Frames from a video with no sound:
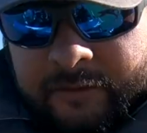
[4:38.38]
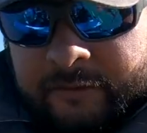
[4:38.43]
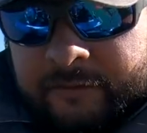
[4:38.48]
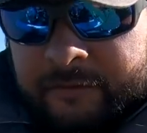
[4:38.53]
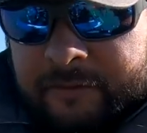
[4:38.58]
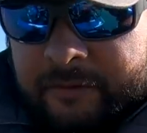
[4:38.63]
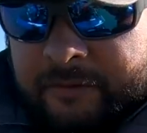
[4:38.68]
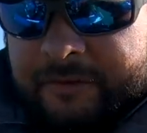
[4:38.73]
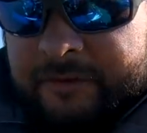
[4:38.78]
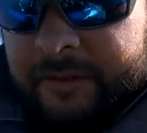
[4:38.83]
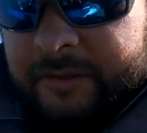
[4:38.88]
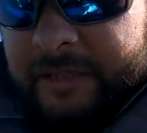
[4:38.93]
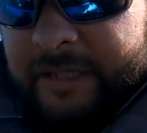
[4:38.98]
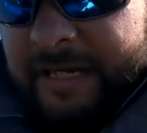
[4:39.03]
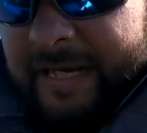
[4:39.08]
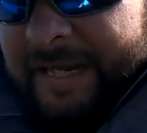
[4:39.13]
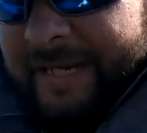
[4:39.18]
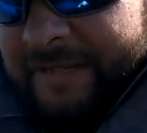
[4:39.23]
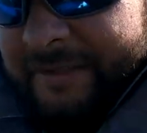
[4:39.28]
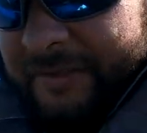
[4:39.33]
For those of you
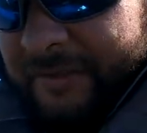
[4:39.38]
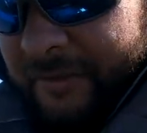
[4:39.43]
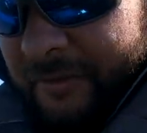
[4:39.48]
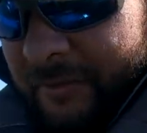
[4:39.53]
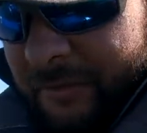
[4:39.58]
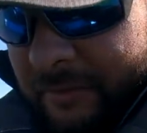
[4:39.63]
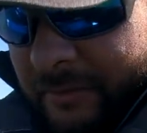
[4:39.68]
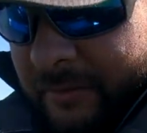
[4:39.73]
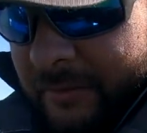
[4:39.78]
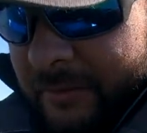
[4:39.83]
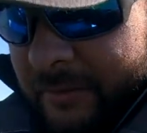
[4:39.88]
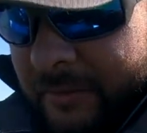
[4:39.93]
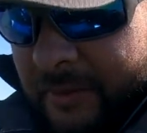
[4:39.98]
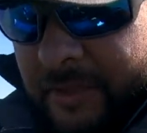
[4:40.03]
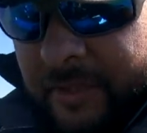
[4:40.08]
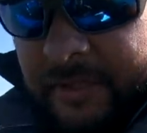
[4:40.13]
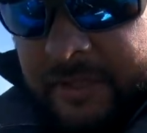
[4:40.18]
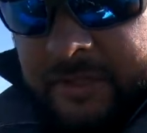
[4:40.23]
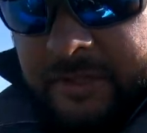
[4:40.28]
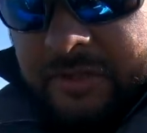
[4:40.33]
guys who
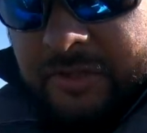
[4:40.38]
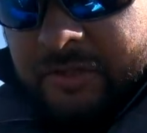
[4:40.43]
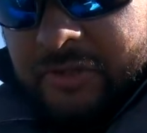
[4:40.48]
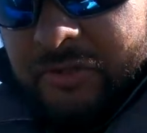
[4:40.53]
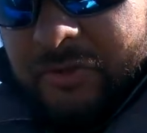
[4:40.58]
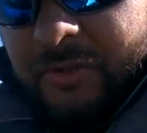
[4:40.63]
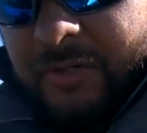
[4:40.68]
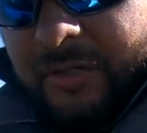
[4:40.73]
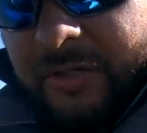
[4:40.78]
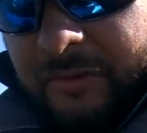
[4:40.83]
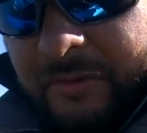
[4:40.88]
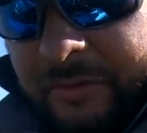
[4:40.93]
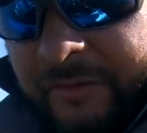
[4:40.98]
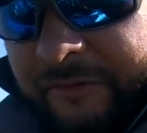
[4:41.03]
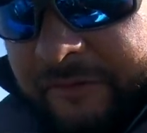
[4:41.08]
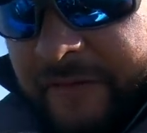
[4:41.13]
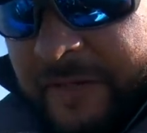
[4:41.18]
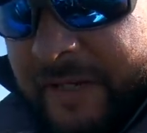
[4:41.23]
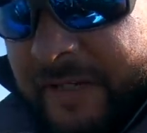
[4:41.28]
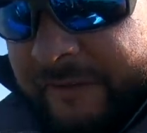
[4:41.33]
struggle
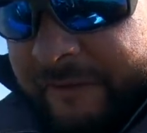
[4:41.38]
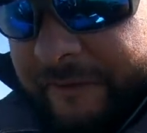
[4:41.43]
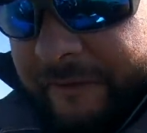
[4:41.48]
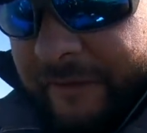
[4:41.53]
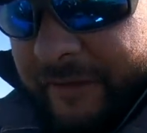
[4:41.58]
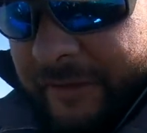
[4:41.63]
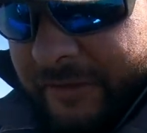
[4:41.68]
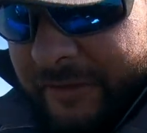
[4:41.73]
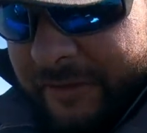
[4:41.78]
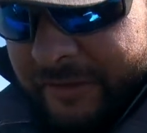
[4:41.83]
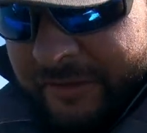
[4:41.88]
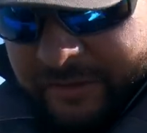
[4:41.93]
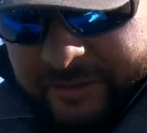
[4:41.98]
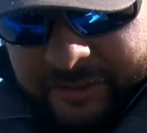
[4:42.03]
to find fish